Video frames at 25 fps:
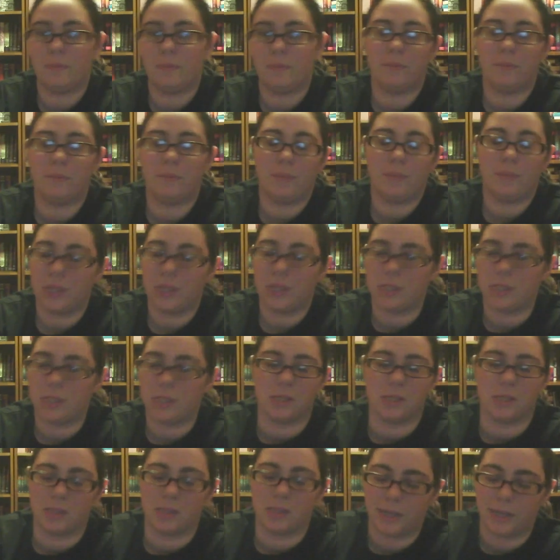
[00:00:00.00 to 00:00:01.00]
This is
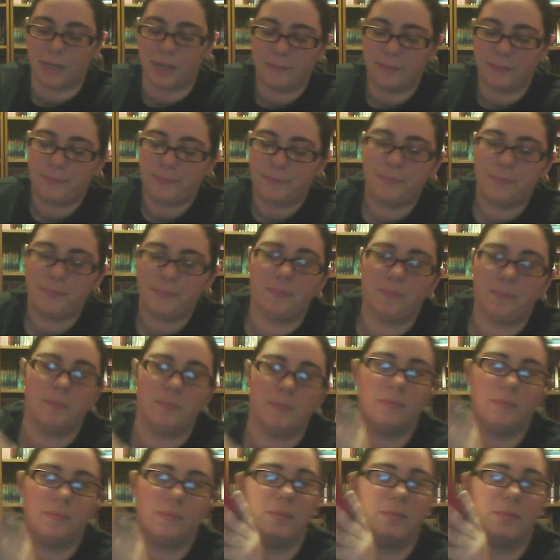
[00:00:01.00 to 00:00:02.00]
insane.
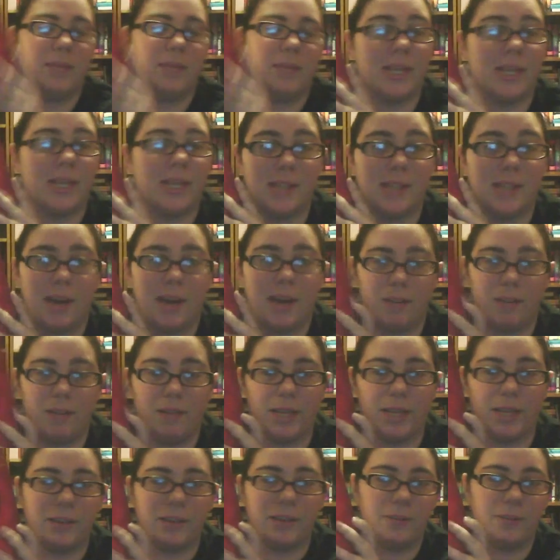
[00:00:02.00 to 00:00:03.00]
And that is
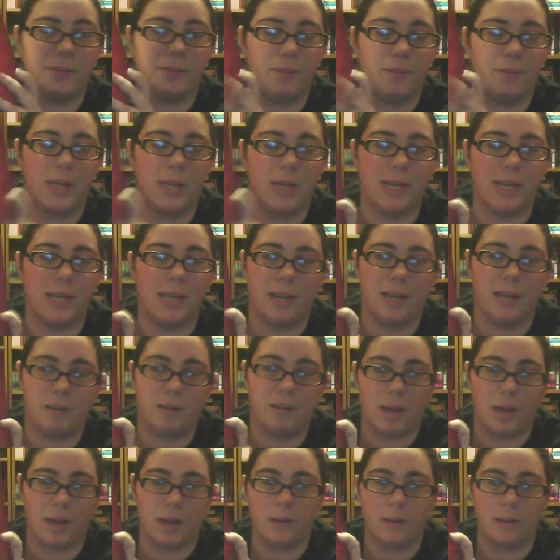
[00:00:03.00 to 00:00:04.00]
Outlander by Diana
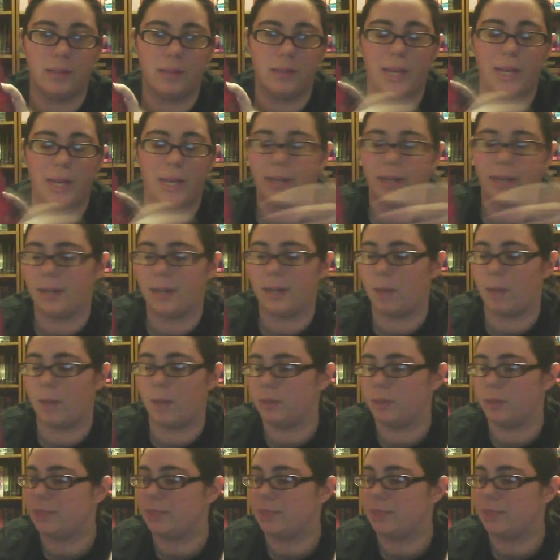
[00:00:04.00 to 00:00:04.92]
Gabaldon.